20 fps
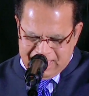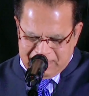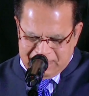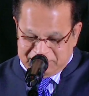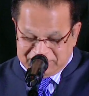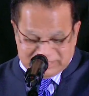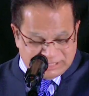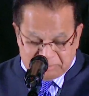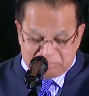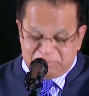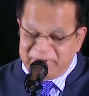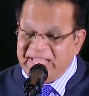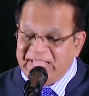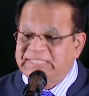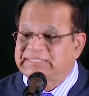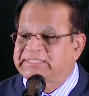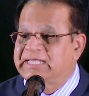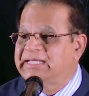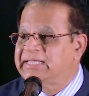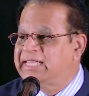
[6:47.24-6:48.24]
It was
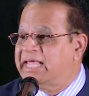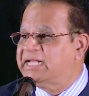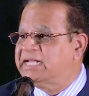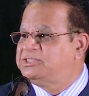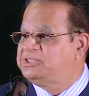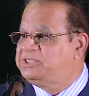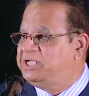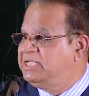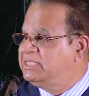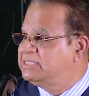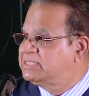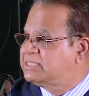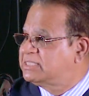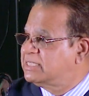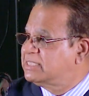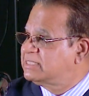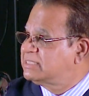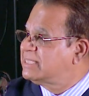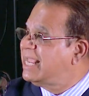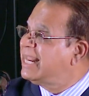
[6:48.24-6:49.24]
amazing that
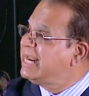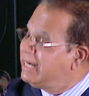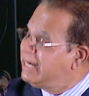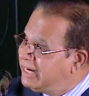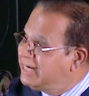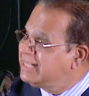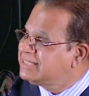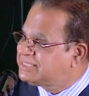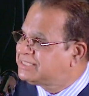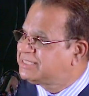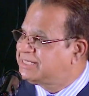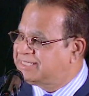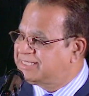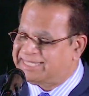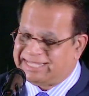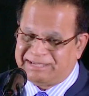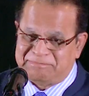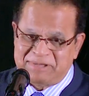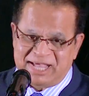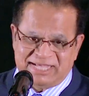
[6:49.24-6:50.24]
Jesus enlisted
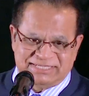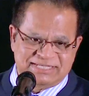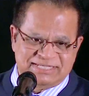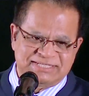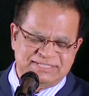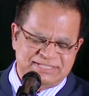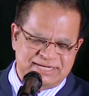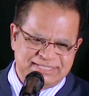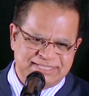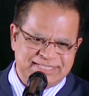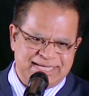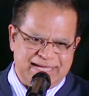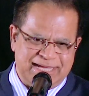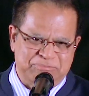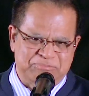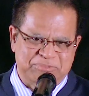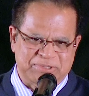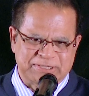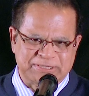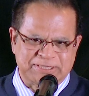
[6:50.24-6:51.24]
them as his
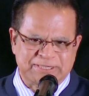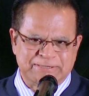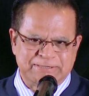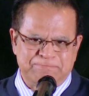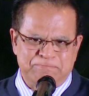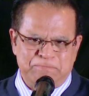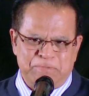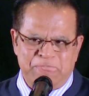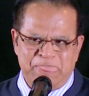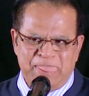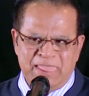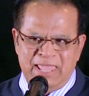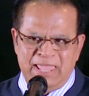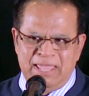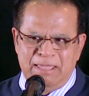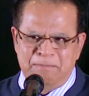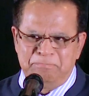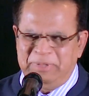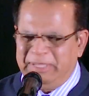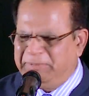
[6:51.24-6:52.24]
disciples.
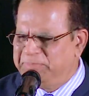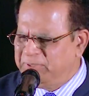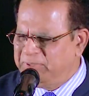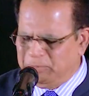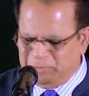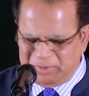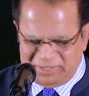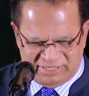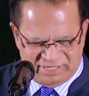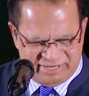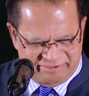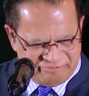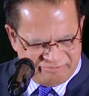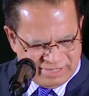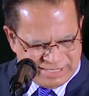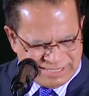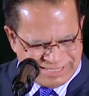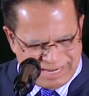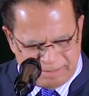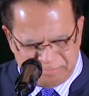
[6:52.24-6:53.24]
People with
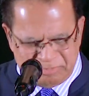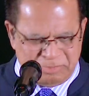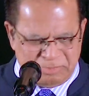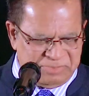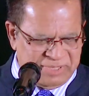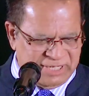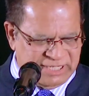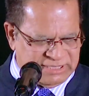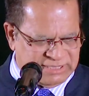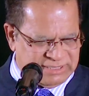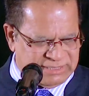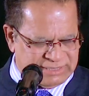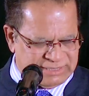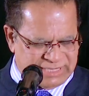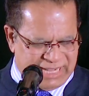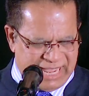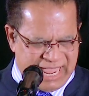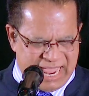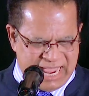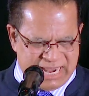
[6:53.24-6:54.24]
different temperaments
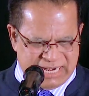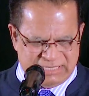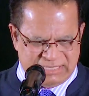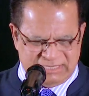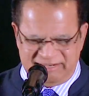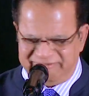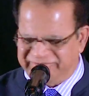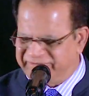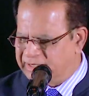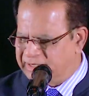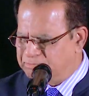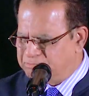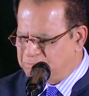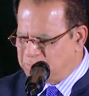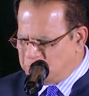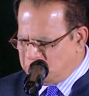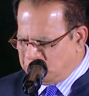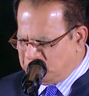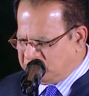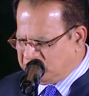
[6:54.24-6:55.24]
and different
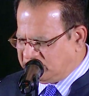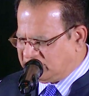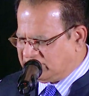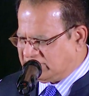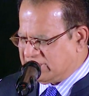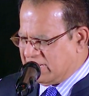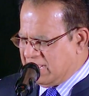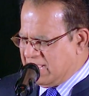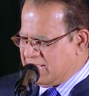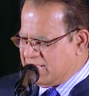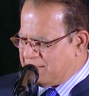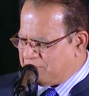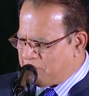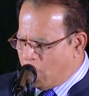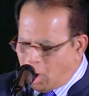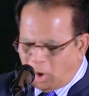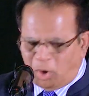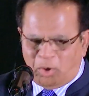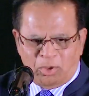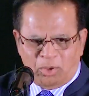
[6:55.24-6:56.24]
moods,
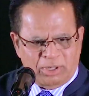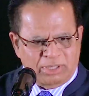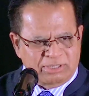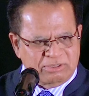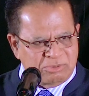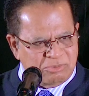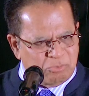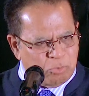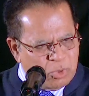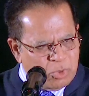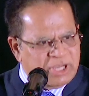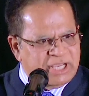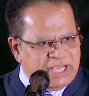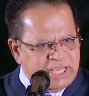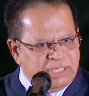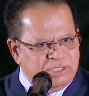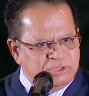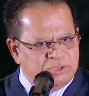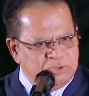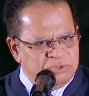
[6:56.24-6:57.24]
all
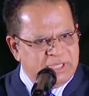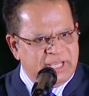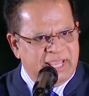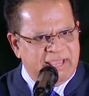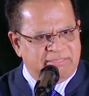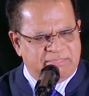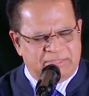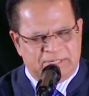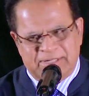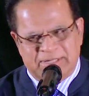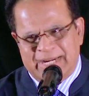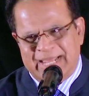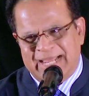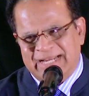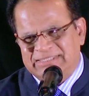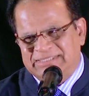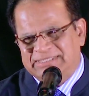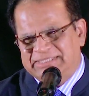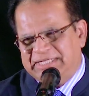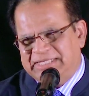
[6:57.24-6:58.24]
working together,
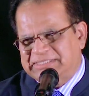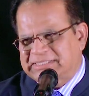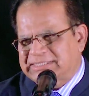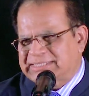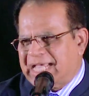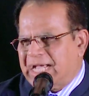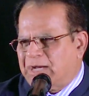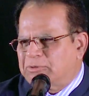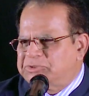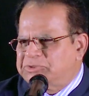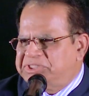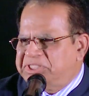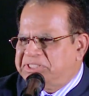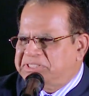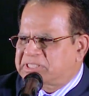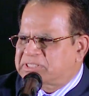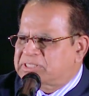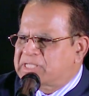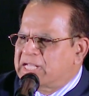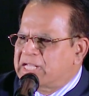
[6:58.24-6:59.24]
and Jesus, how
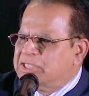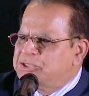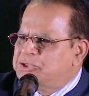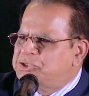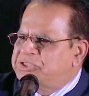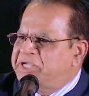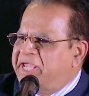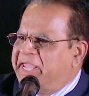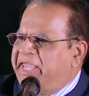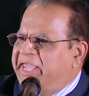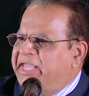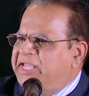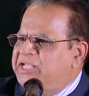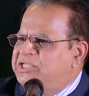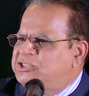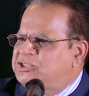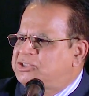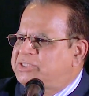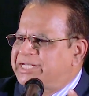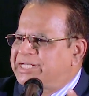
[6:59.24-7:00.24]
Jesus
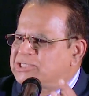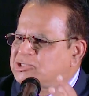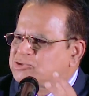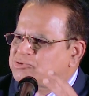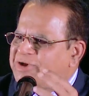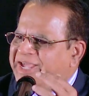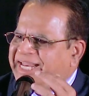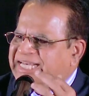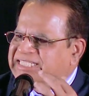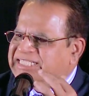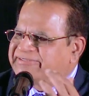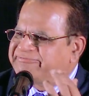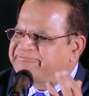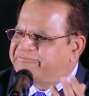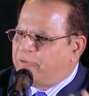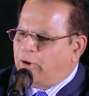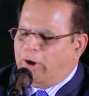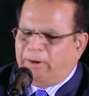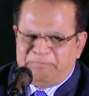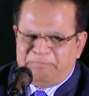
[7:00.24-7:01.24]
changed and
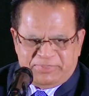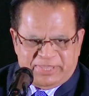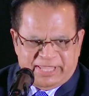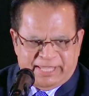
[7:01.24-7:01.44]
transformed